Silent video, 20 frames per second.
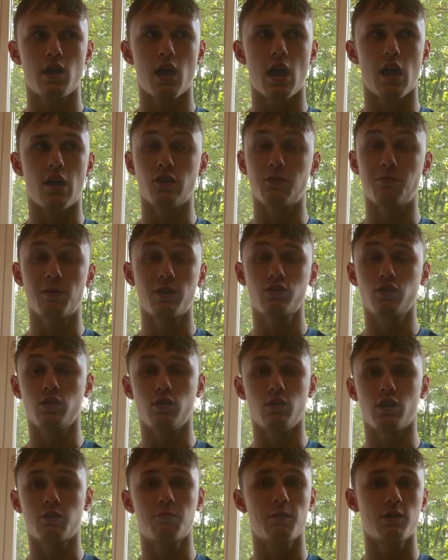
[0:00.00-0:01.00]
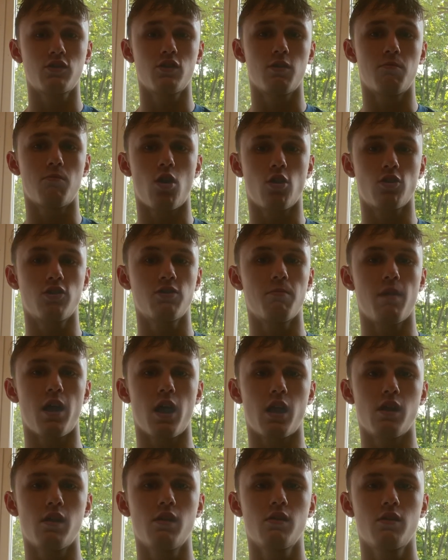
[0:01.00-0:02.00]
especially amongst
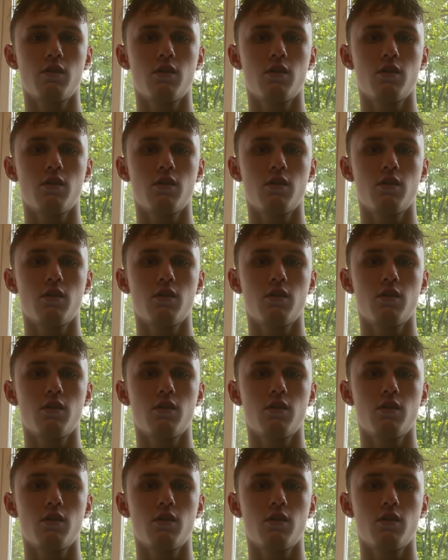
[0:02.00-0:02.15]
men,